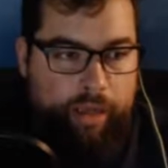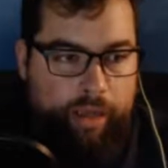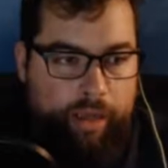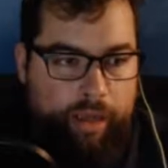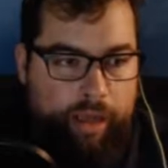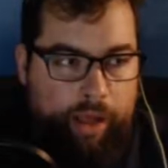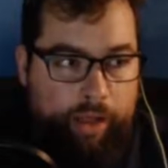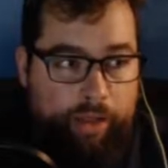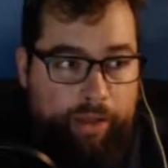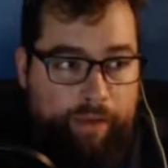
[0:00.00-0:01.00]

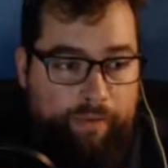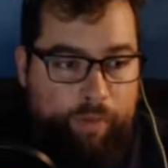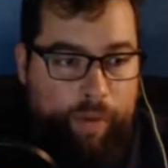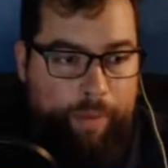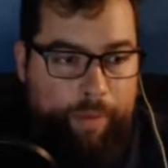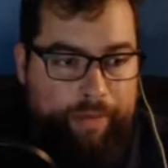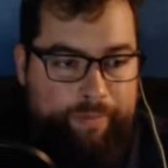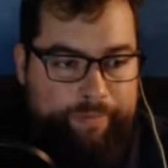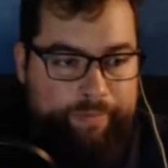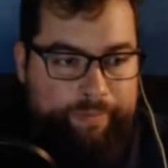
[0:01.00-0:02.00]
health of the weapon.
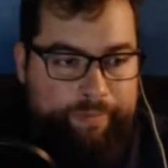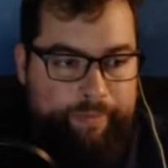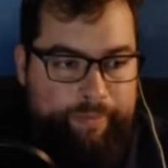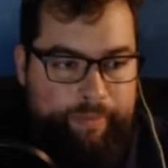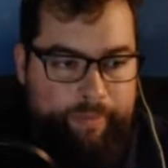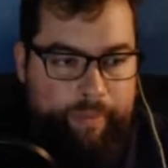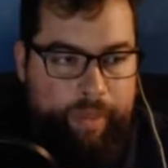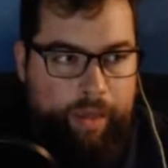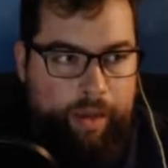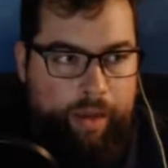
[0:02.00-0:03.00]

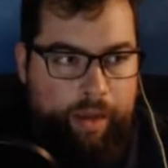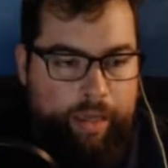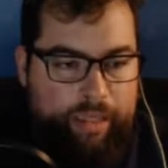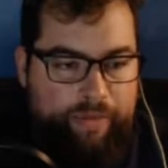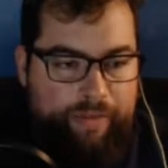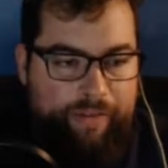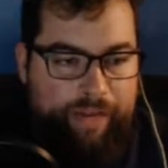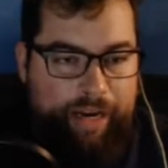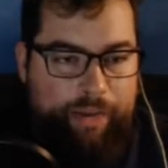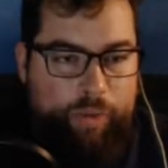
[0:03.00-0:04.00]
And survive
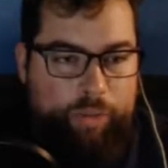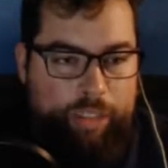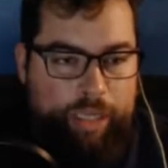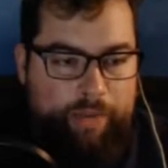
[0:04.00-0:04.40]
hitting him one more time.